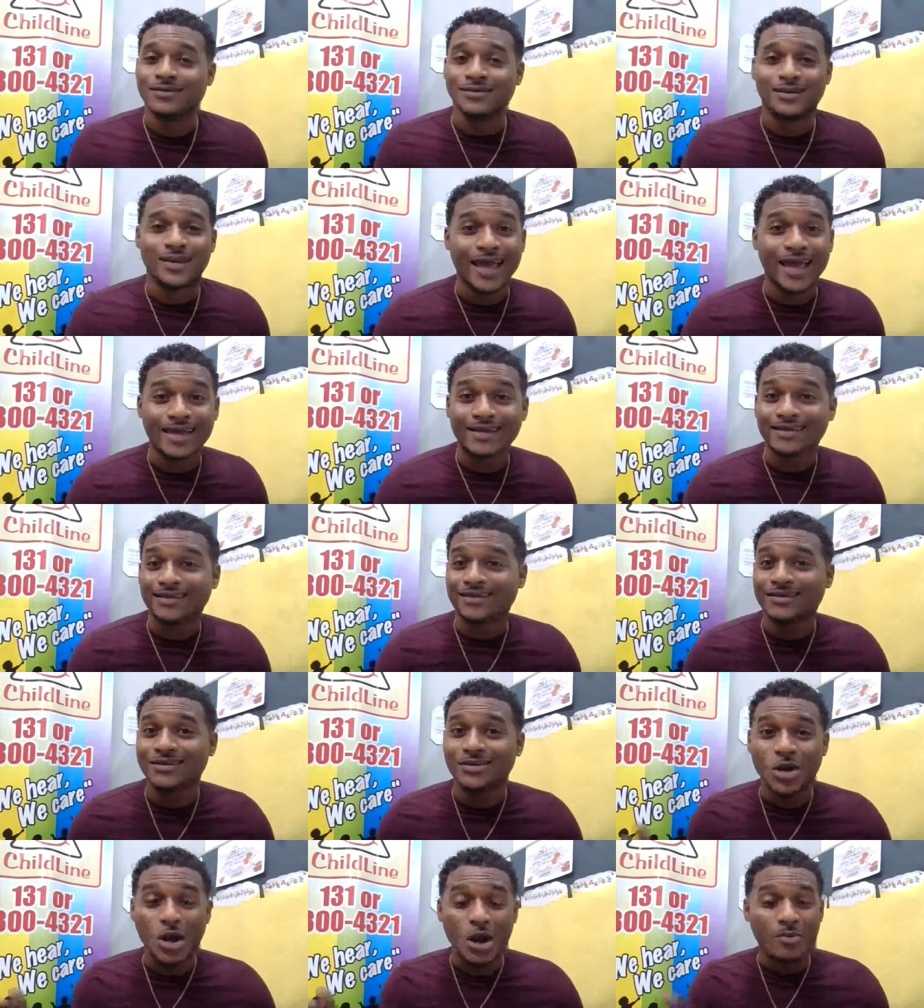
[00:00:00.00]
Like,
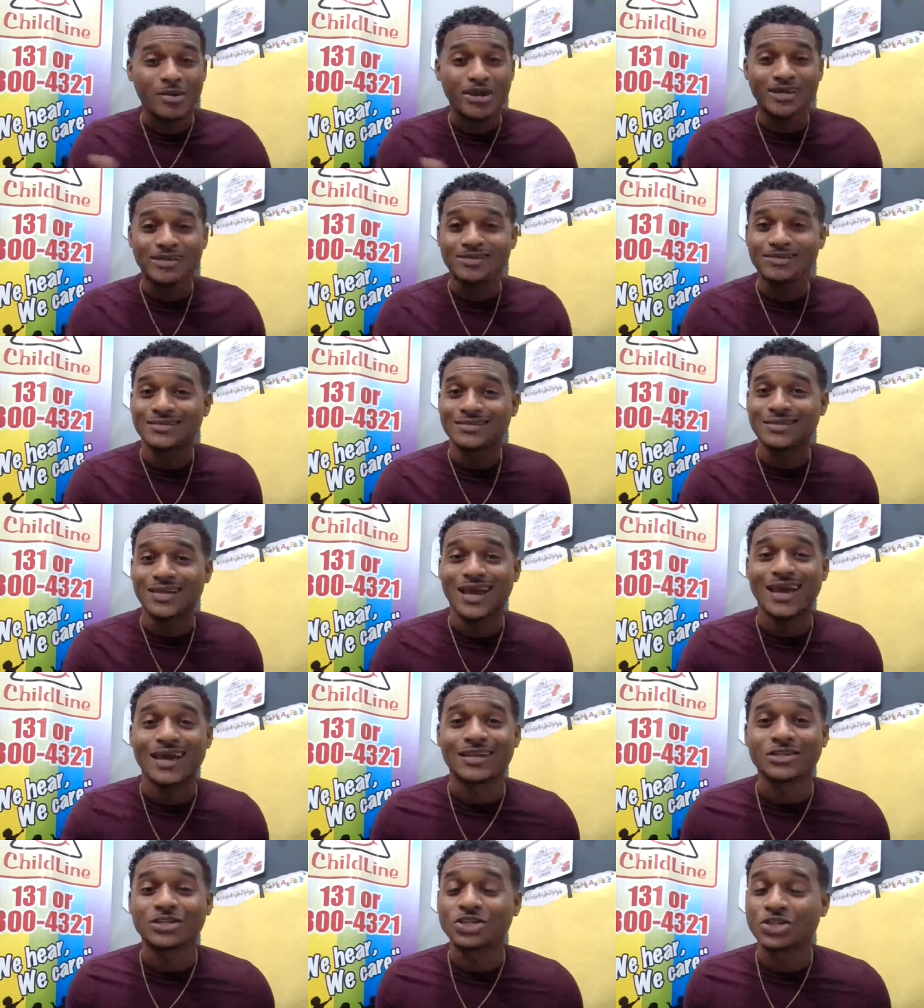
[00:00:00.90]
comment,
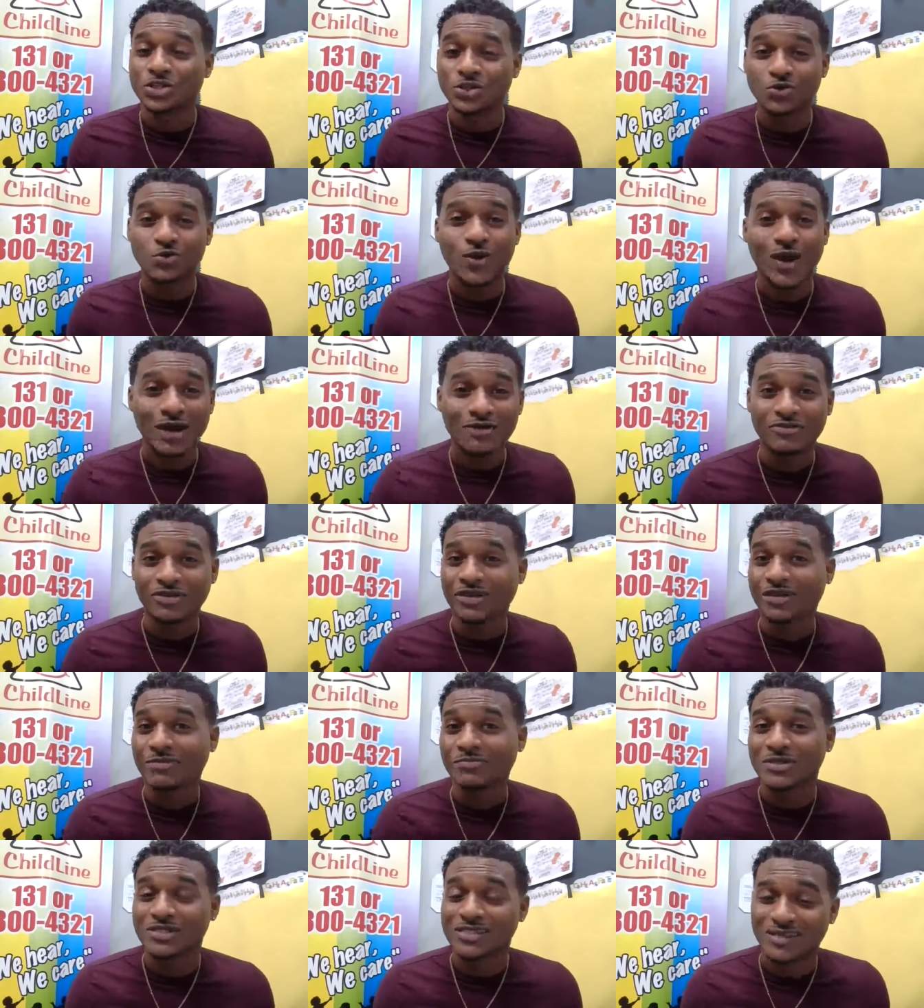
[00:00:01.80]
and should you have
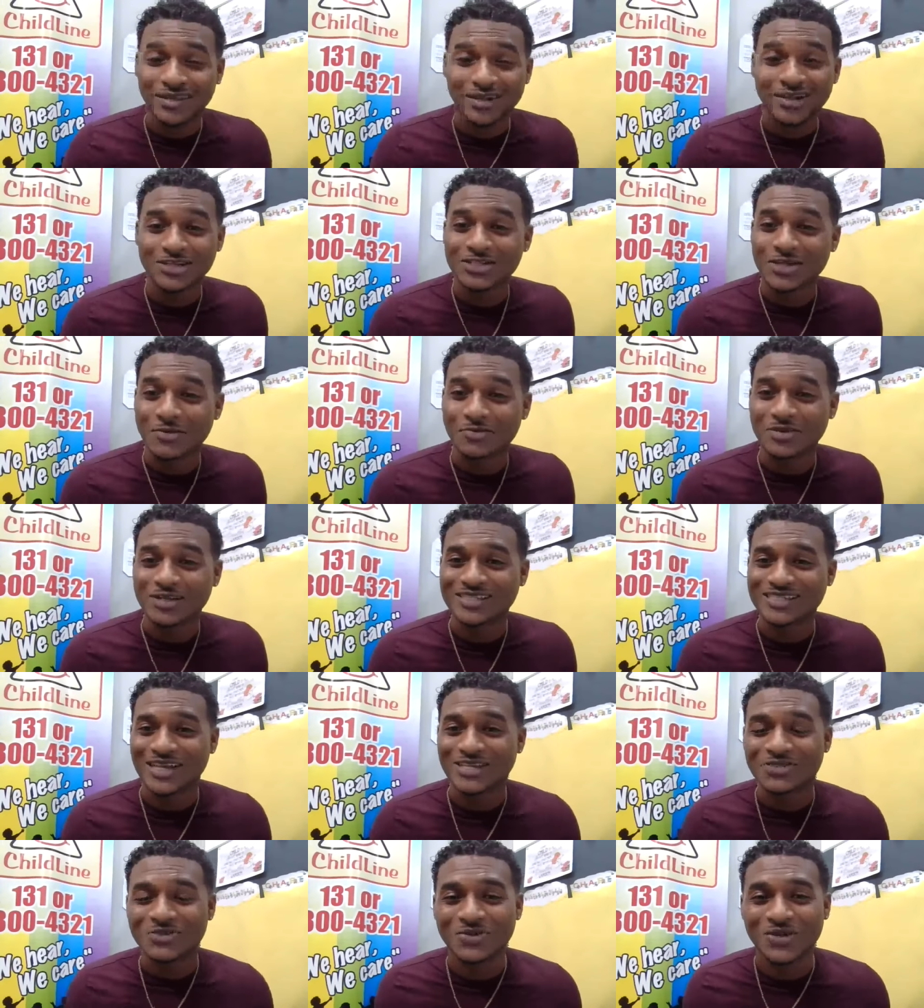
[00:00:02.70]
any particular topics
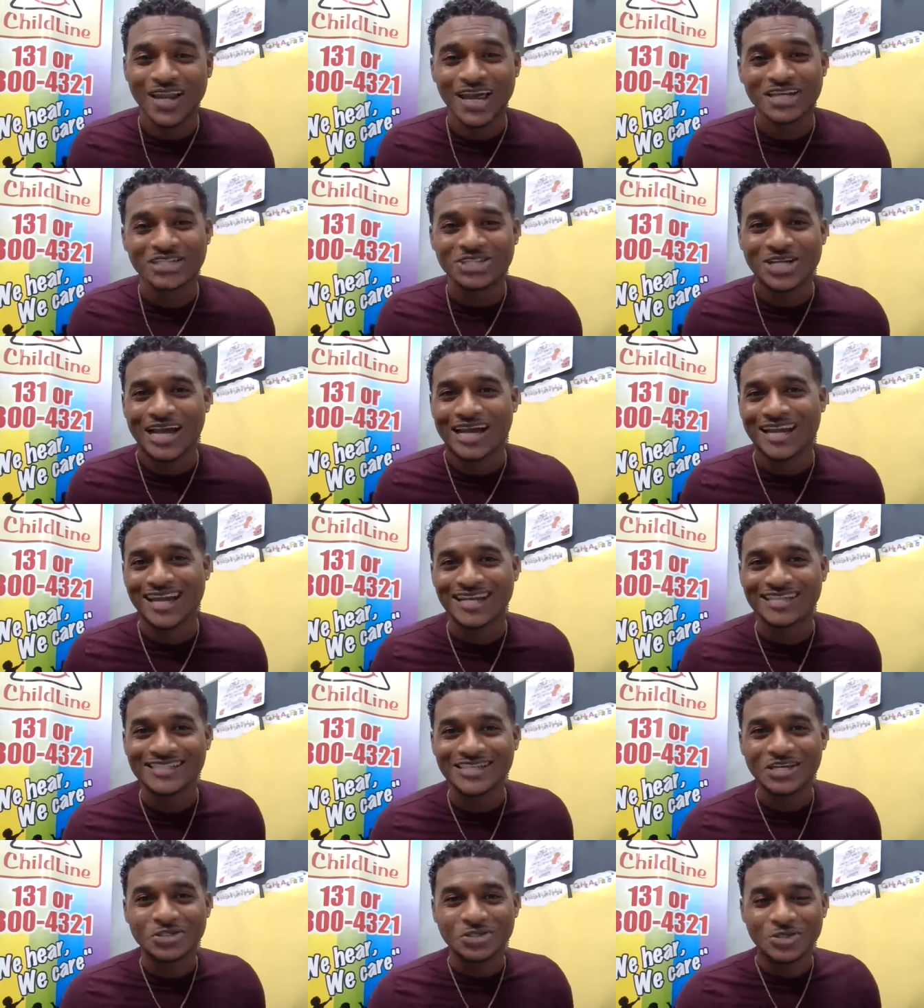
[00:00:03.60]
that you'd like ChildLine
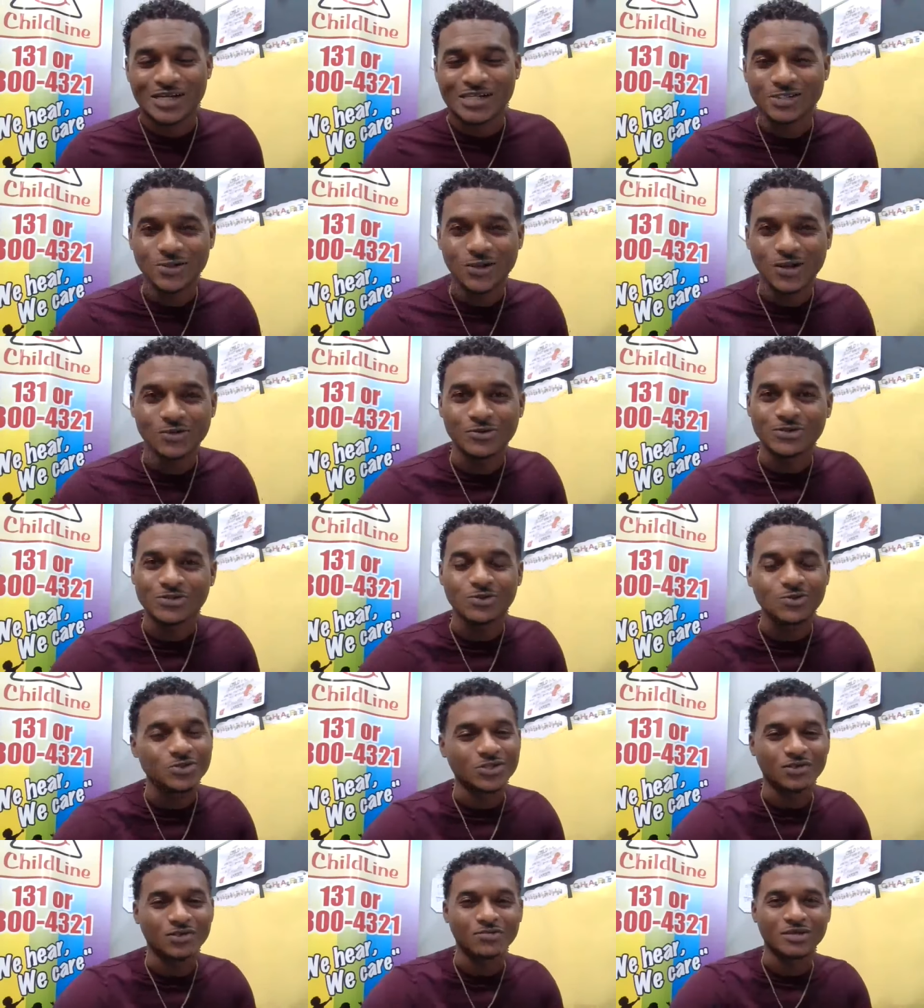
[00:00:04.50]
to address on our
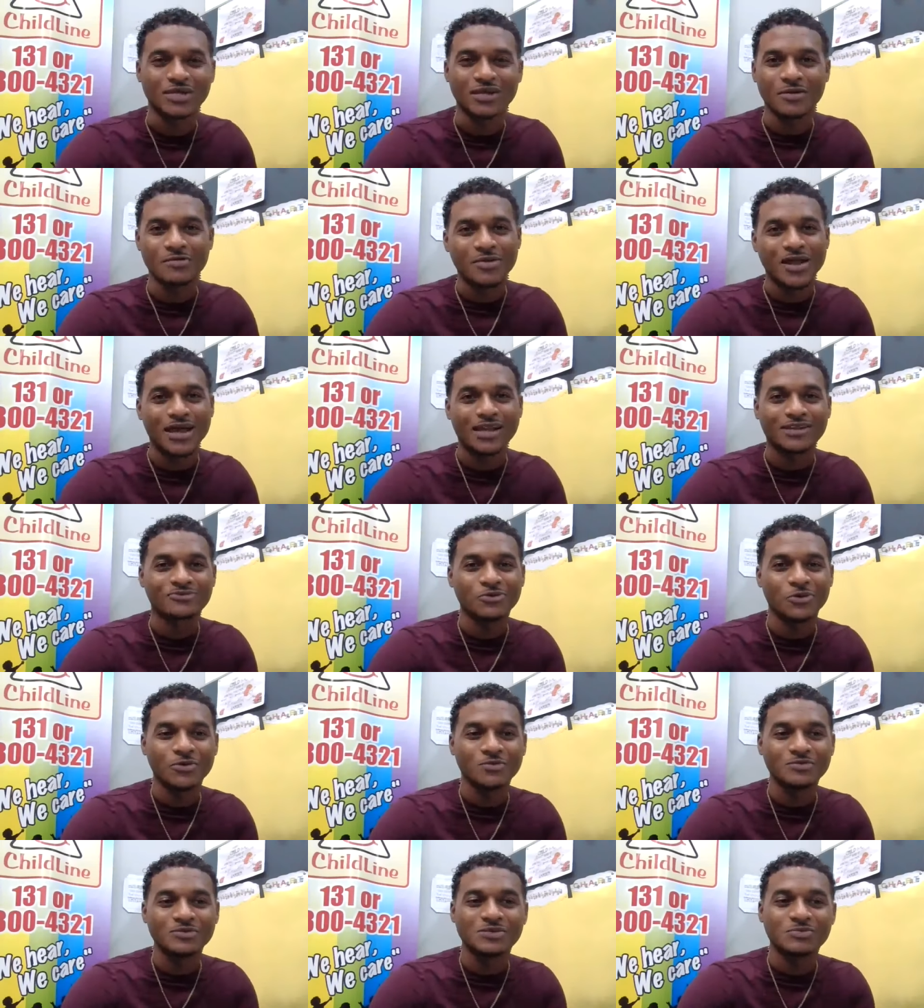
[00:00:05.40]
social media
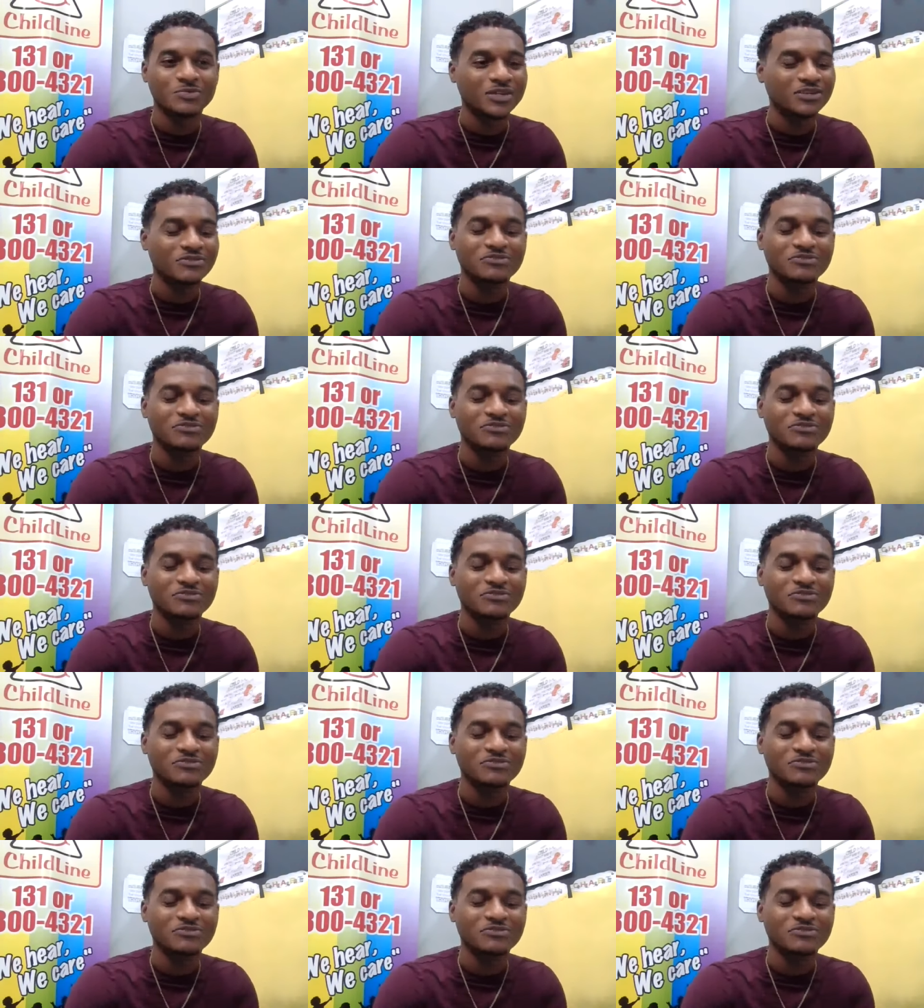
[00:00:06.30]
platforms,